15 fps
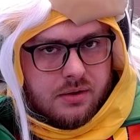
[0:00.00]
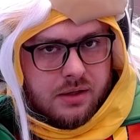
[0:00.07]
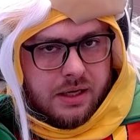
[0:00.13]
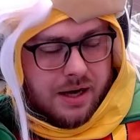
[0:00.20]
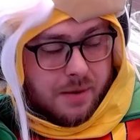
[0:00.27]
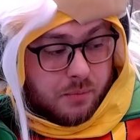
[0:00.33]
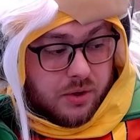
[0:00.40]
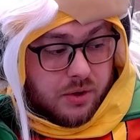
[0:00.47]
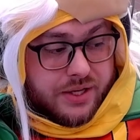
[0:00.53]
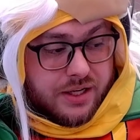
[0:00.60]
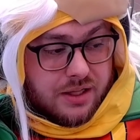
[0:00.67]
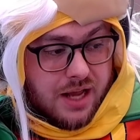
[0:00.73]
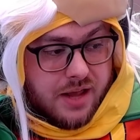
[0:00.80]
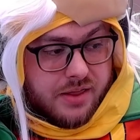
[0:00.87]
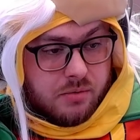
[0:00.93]
And I'm really
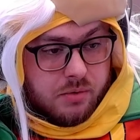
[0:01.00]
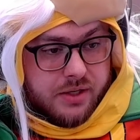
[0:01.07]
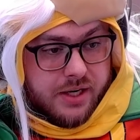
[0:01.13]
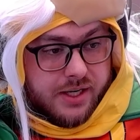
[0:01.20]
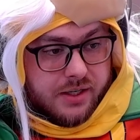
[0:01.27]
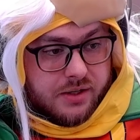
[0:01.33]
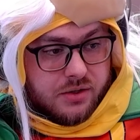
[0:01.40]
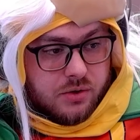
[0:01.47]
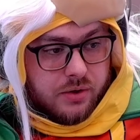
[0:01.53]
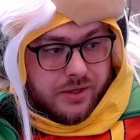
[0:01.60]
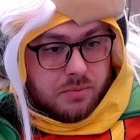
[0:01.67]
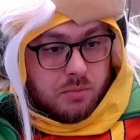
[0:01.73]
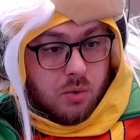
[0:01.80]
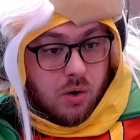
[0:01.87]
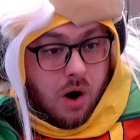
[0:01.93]
glad that we're taking to the streets
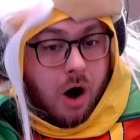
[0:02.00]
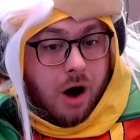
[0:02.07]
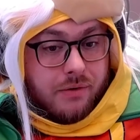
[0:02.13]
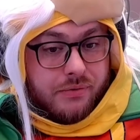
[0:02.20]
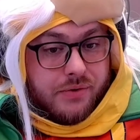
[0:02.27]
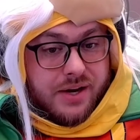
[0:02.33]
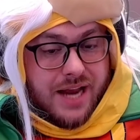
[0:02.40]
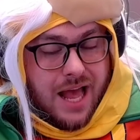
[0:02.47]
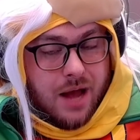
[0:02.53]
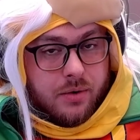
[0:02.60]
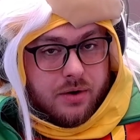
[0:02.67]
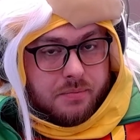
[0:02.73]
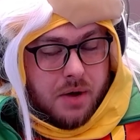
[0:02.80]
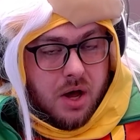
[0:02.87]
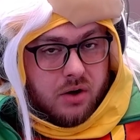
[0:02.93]
more often now in a
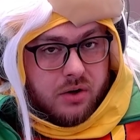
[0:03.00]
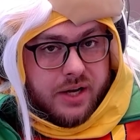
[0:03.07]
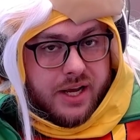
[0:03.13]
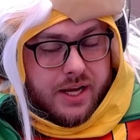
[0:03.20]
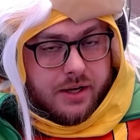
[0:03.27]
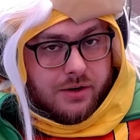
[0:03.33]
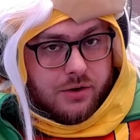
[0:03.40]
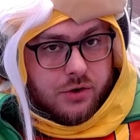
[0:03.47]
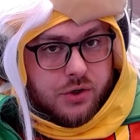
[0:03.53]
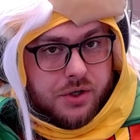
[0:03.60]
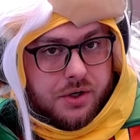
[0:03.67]
modern age.